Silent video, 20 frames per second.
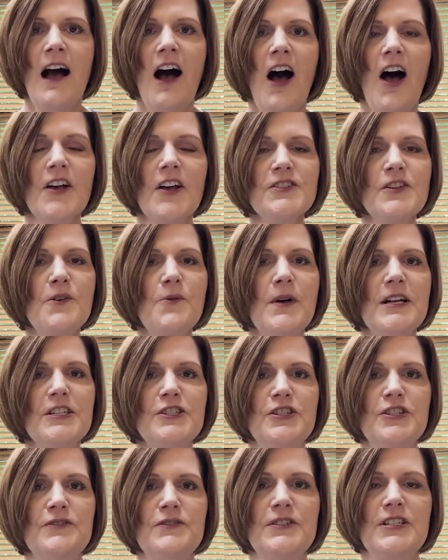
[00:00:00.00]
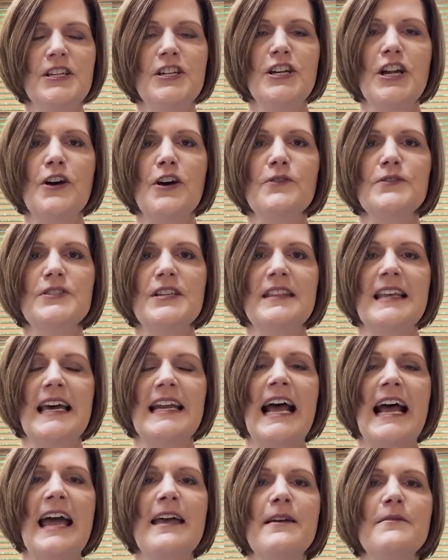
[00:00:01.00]
Also want you to note
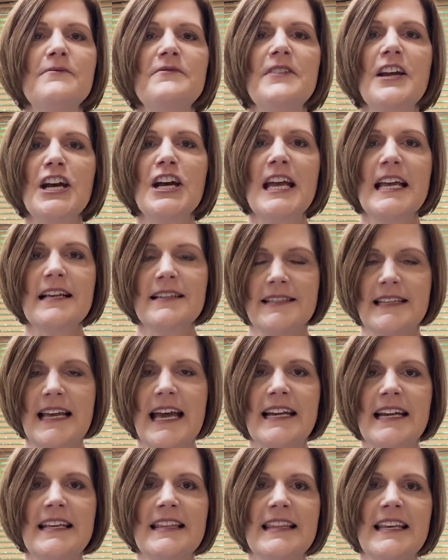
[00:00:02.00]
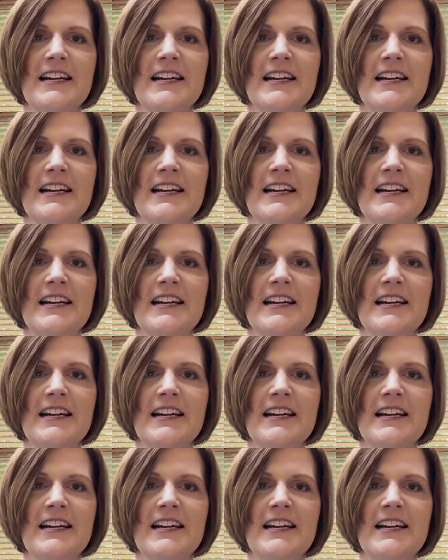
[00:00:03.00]
that I am very excited